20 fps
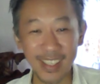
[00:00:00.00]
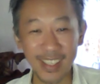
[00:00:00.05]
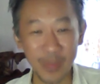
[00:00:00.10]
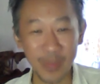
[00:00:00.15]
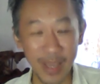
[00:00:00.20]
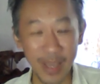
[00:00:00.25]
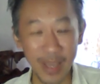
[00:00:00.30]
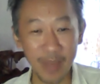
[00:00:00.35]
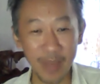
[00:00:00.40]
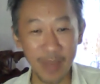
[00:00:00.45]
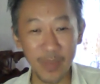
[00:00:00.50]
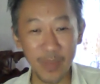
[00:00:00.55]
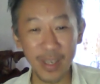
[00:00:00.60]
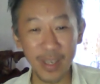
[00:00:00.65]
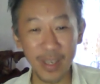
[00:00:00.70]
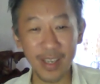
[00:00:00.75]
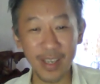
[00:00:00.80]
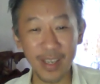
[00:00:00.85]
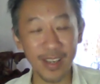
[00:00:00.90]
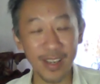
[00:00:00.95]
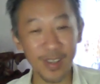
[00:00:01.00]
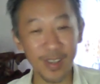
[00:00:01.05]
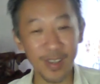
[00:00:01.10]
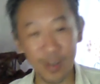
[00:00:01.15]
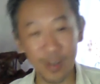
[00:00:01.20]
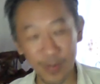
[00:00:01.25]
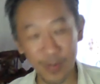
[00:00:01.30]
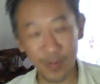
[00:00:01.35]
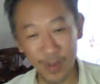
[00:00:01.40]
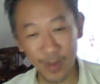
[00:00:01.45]
Be happy. A lot
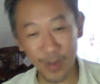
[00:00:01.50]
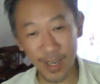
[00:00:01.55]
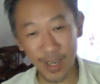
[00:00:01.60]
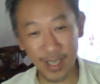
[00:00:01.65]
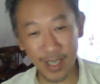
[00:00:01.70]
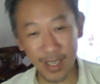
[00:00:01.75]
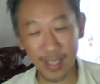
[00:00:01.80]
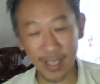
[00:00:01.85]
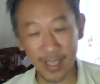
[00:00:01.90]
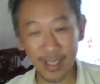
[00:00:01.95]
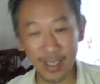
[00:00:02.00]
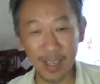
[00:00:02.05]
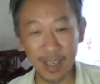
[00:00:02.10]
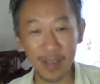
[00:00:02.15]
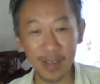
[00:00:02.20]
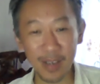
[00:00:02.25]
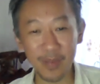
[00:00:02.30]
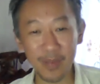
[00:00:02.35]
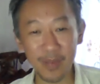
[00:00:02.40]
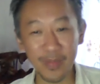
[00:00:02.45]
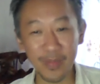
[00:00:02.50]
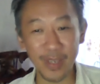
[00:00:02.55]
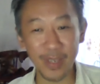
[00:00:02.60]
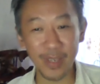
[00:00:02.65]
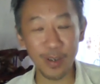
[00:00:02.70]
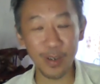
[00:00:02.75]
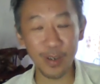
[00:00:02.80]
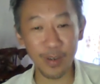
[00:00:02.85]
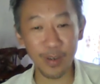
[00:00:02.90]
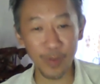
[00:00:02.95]
of knowledge has come, a
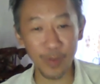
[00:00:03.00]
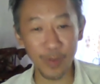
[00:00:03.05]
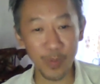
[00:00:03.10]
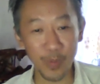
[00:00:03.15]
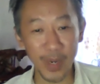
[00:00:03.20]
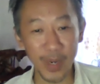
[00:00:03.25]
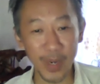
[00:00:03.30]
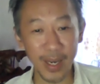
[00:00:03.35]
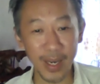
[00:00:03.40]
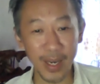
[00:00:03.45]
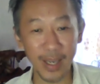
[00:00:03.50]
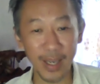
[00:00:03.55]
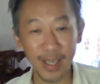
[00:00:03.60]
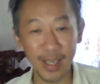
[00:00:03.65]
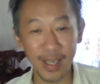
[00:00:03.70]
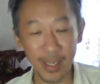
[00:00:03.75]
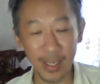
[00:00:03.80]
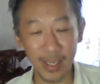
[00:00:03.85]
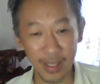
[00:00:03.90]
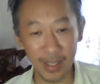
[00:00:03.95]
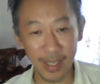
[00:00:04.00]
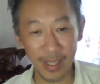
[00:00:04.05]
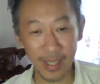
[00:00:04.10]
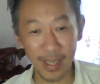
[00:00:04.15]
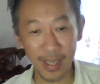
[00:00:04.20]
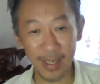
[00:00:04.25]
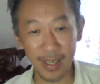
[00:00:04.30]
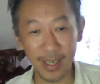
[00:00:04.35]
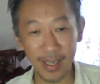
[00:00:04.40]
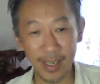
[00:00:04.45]
lot of opening,
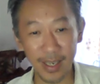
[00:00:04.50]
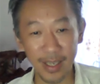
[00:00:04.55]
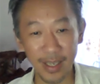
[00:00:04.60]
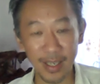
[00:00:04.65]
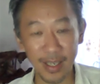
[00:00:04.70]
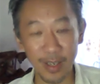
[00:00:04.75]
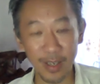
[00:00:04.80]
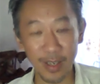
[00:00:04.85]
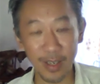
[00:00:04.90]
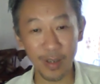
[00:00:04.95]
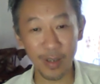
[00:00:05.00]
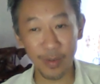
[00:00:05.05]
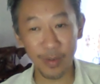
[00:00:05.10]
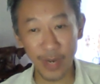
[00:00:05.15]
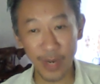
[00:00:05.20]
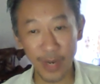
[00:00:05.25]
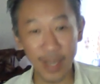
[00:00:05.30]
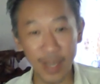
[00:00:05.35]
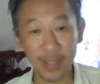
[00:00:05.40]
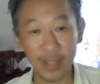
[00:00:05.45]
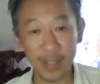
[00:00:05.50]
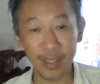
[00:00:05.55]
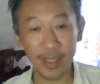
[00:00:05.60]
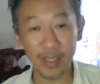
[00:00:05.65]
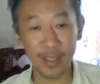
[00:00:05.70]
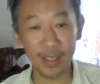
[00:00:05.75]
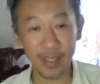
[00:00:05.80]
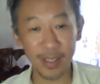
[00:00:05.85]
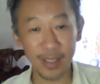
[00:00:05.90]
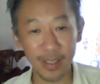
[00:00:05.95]
understanding, a lot of
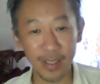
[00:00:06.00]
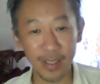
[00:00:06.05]
realizations.